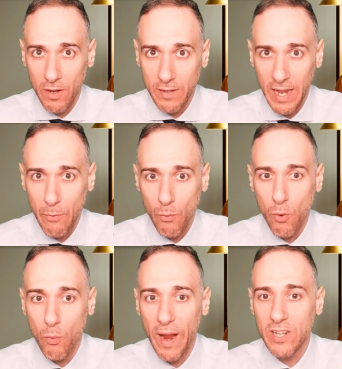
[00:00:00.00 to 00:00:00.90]
a
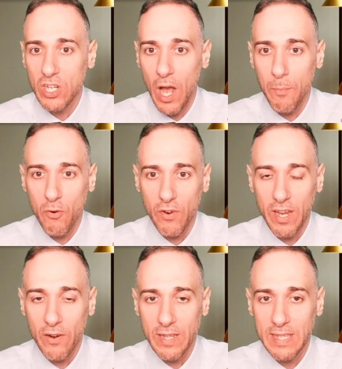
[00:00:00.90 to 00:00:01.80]
narrower range up over
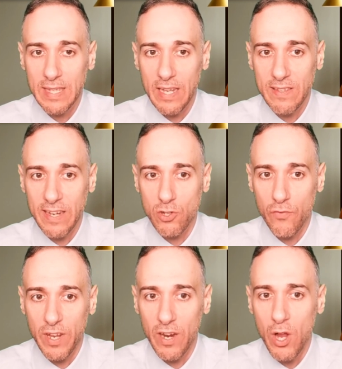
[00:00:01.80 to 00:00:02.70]
here in this section
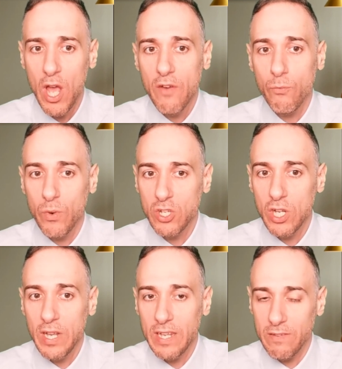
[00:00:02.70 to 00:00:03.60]
over here,
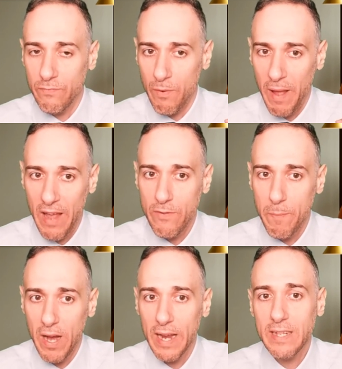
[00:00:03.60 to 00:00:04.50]
which is from heavy
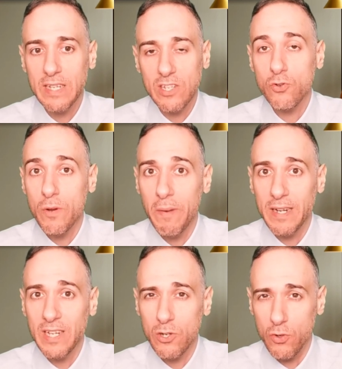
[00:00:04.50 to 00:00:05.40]
buy to extreme
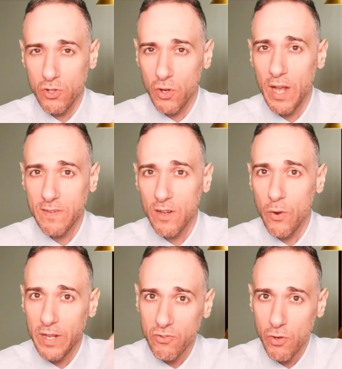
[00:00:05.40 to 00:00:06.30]
buy territory. So constantly
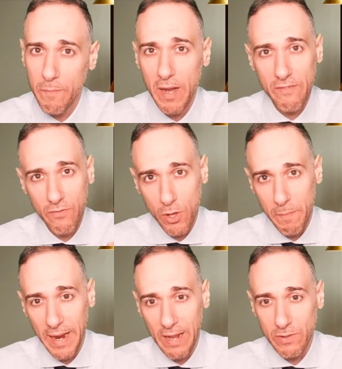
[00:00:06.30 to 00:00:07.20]
going extreme buy,
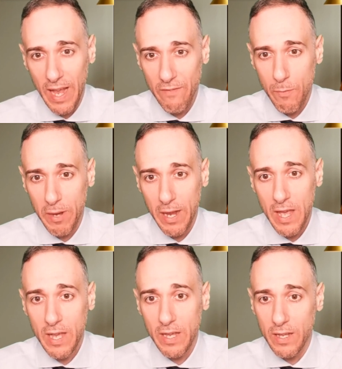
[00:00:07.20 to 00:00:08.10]
falling back out to heavy buy.
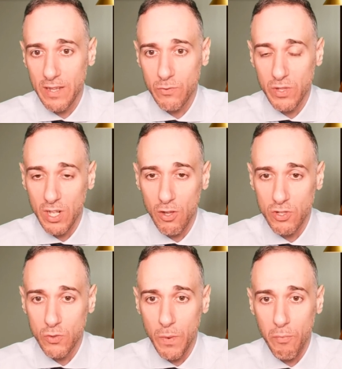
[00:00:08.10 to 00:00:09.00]
This was the
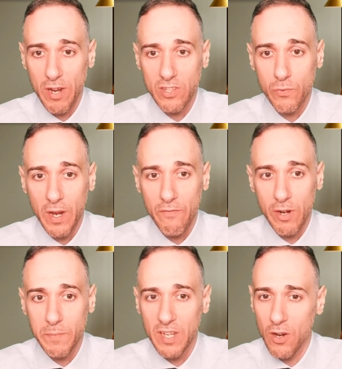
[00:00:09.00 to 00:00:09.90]
closest when prices
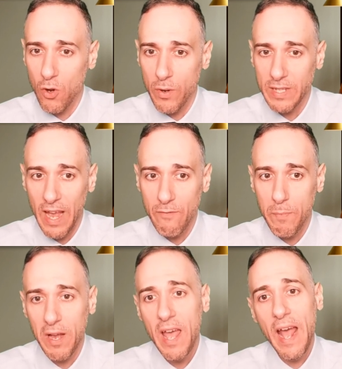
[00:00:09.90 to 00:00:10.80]
recovered up to here, going to heavy
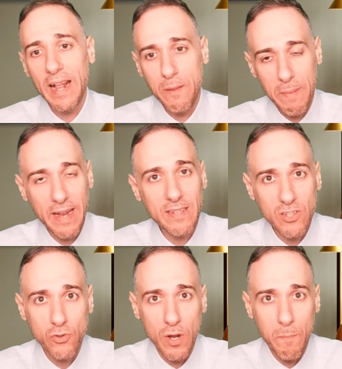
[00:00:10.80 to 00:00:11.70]
buy and then back to
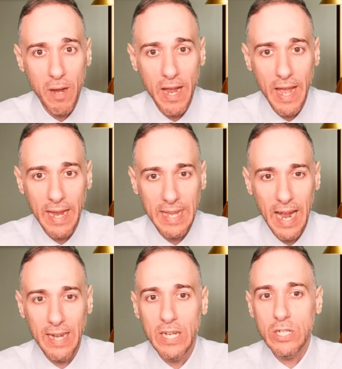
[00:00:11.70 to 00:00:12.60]
extreme buy
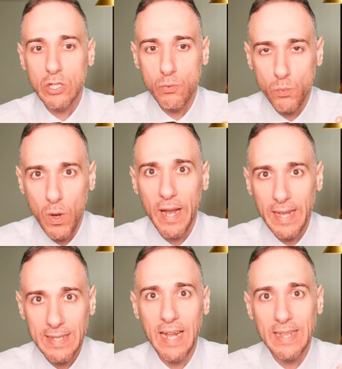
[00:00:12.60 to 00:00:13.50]
again. So why
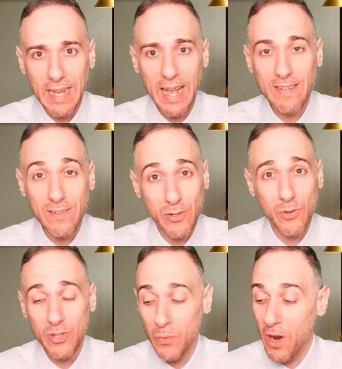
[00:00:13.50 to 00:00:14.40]
is that the case? To
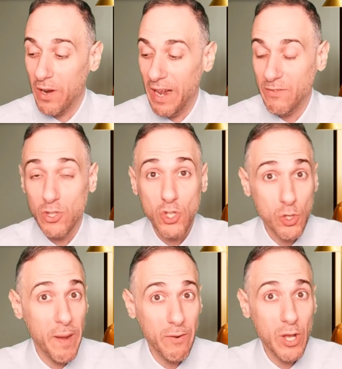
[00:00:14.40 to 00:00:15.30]
do this, we are going to have to
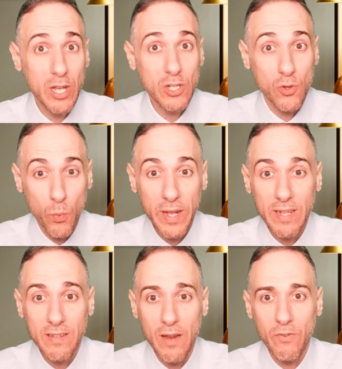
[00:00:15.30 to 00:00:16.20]
zoom out to the
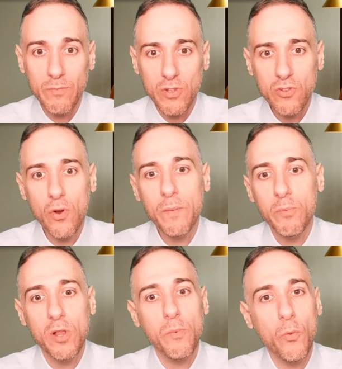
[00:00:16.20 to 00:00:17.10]
weekly time frame. So let's go ahead
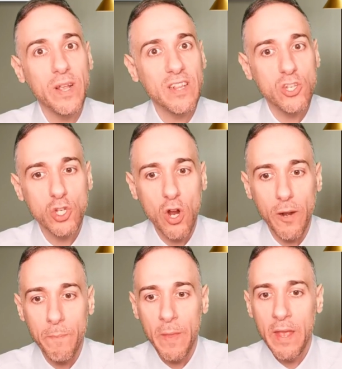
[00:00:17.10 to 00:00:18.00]
and pull up a weekly
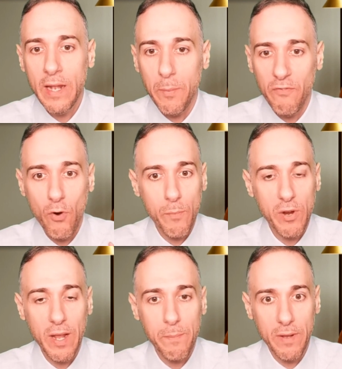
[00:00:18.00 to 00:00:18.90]
chart. Now, before I
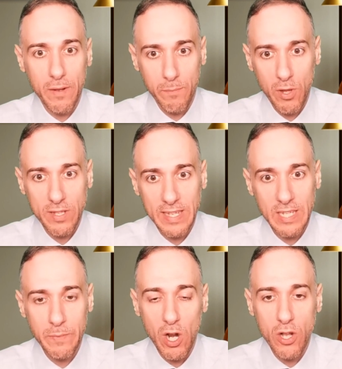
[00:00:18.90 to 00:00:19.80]
bring up plot
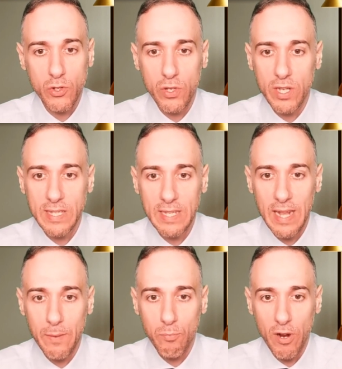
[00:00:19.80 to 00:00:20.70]
sentiment onto it, you can see
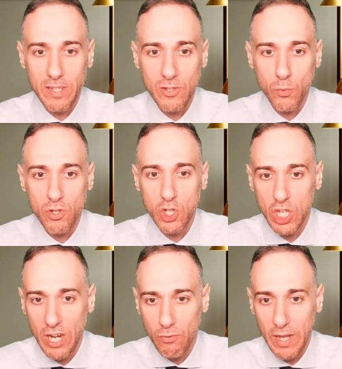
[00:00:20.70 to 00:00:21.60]
that prices were
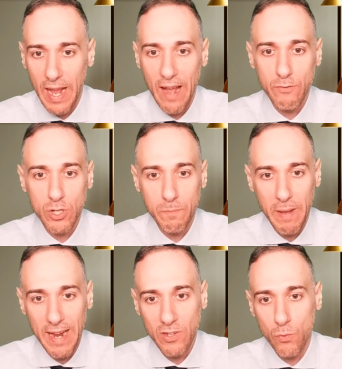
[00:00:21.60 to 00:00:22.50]
generally averaging
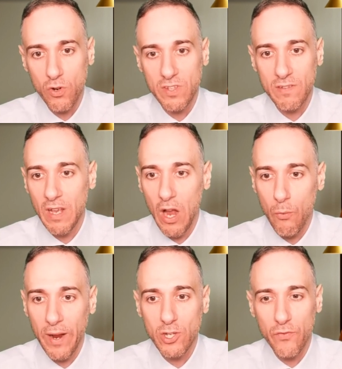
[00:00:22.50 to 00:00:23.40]
back towards
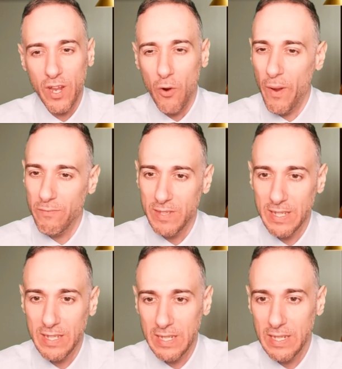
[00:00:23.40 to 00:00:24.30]
a range over here around
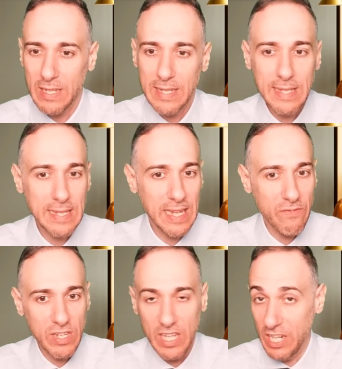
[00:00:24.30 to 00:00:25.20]

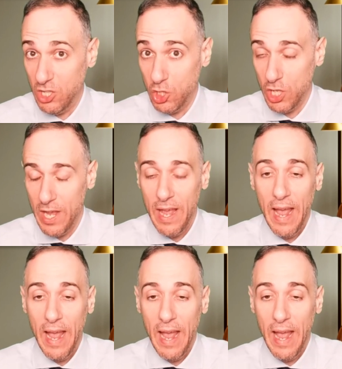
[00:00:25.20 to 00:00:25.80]
67-ish.